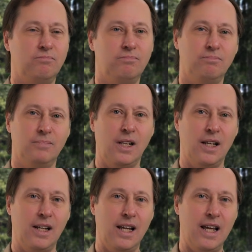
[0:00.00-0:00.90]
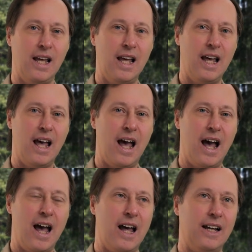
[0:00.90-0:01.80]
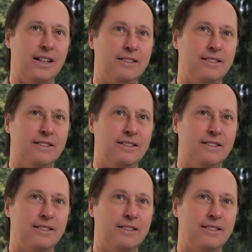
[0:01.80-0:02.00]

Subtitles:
(no one is talking)